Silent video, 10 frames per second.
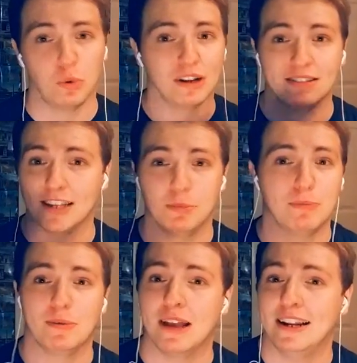you want to tell
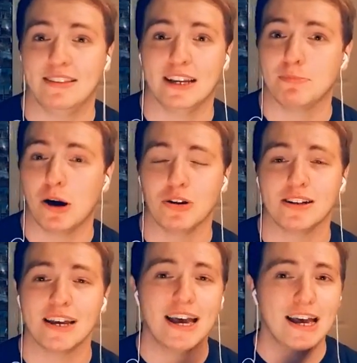me anything about
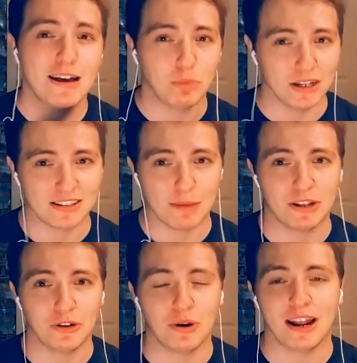it, please let
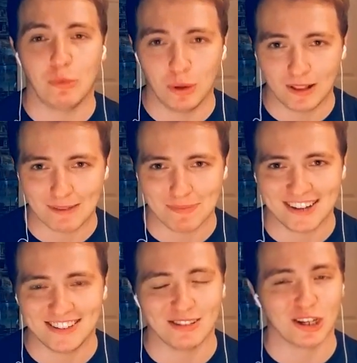me know and I will get
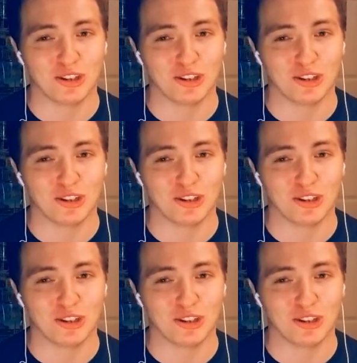back to you.